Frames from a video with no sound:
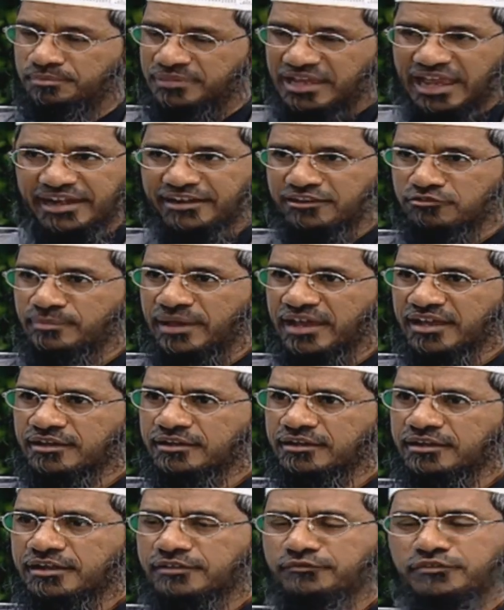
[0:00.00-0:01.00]
behind his back,
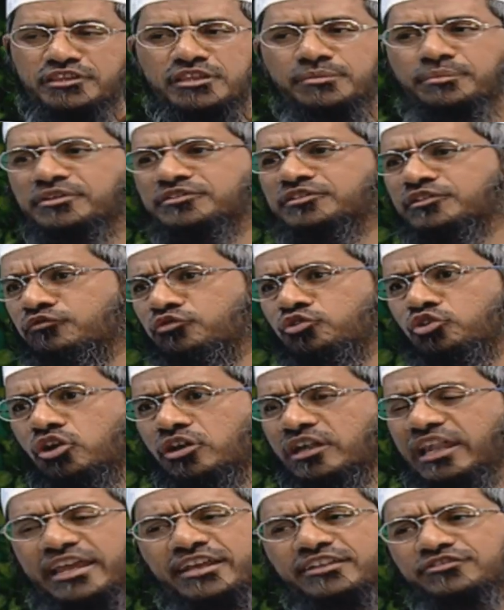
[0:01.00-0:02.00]
which the person would
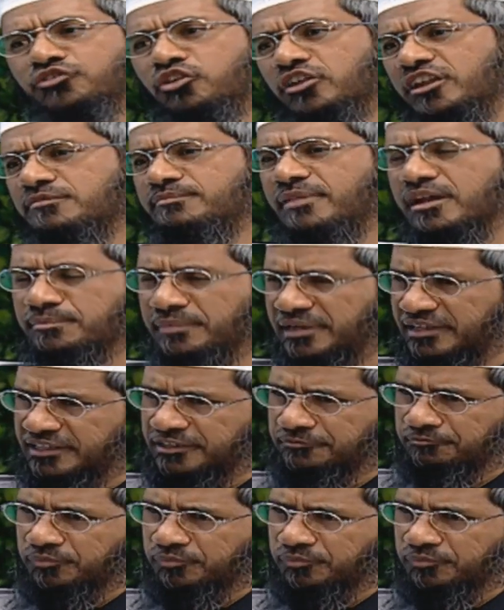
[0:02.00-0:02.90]
not like, is called as backbiting.